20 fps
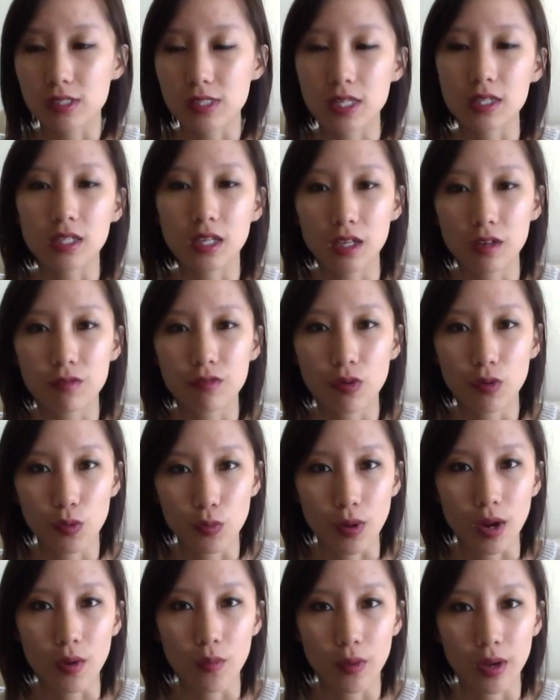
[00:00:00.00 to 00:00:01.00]
send the info the
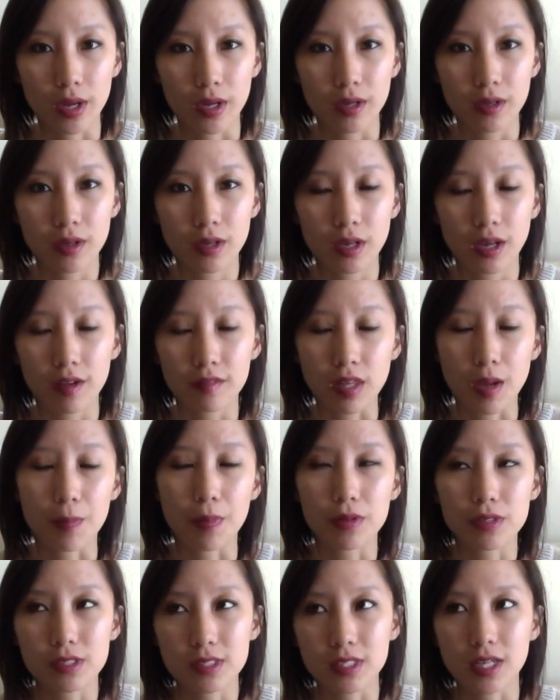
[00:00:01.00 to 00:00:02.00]
right way. If that
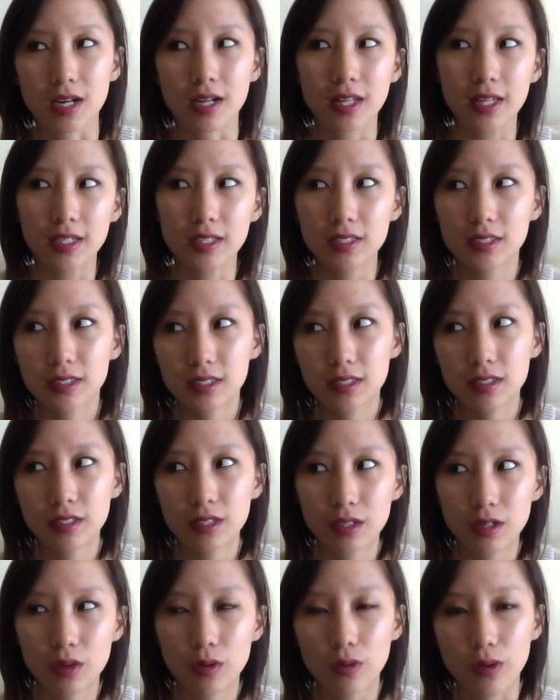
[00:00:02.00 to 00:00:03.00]
person's kind of like,
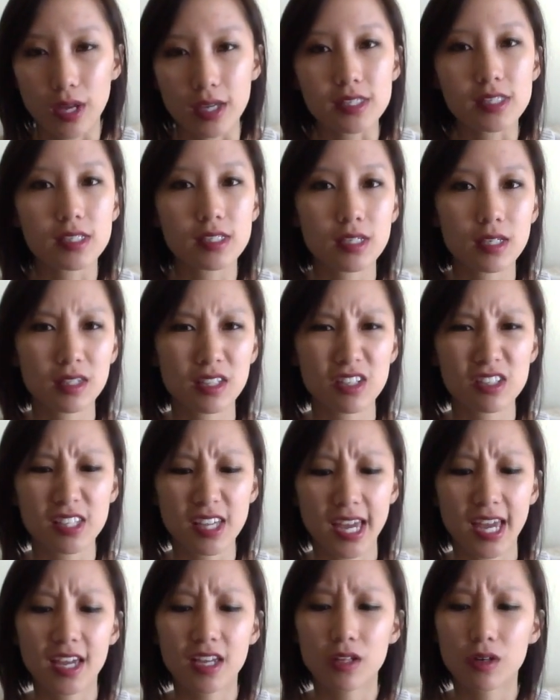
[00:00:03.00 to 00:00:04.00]
hesitant, you say,
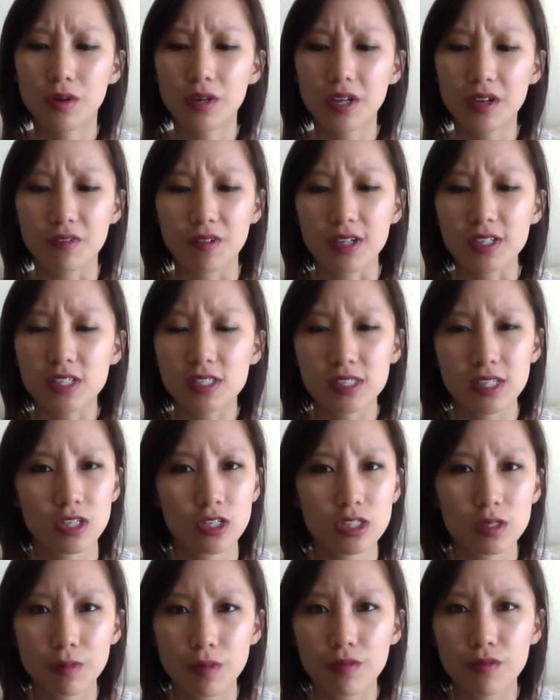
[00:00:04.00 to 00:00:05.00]
hey, you know what, if I just send you
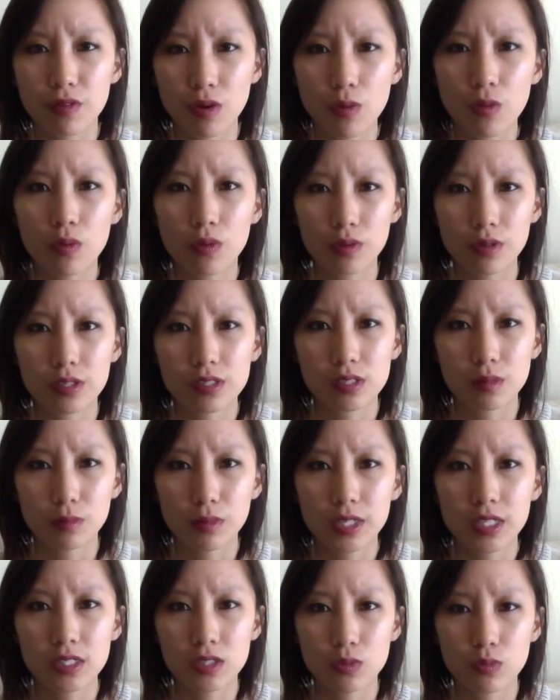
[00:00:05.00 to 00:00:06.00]
some info and some
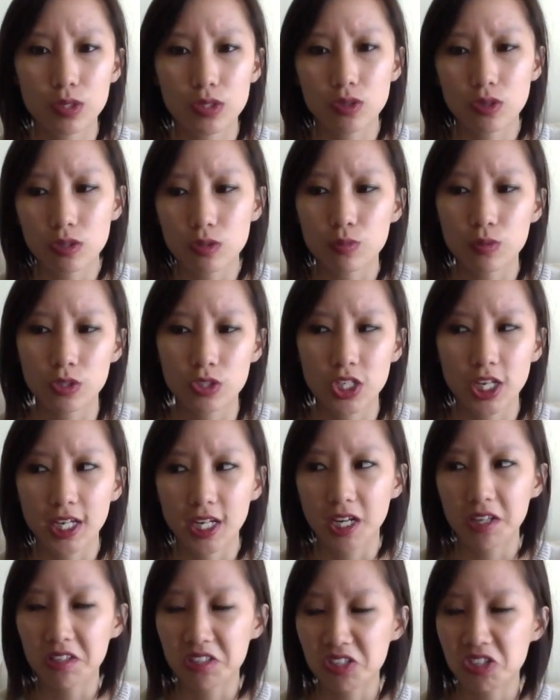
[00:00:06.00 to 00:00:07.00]
links and resources, would you check it
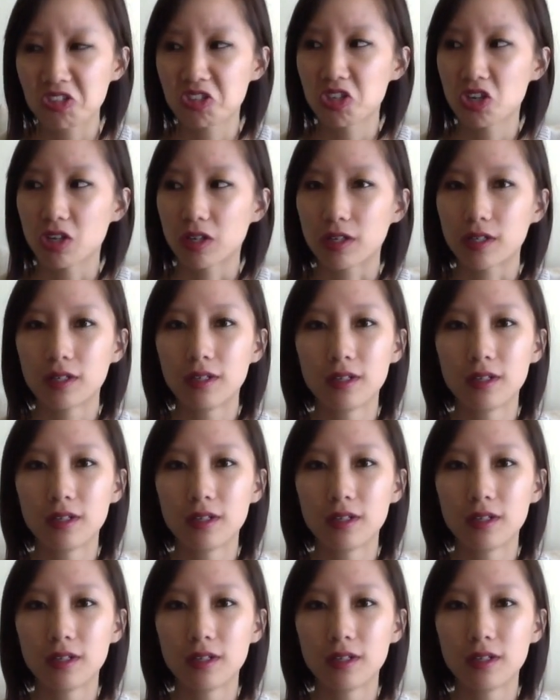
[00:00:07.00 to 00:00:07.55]
out? They say, sure.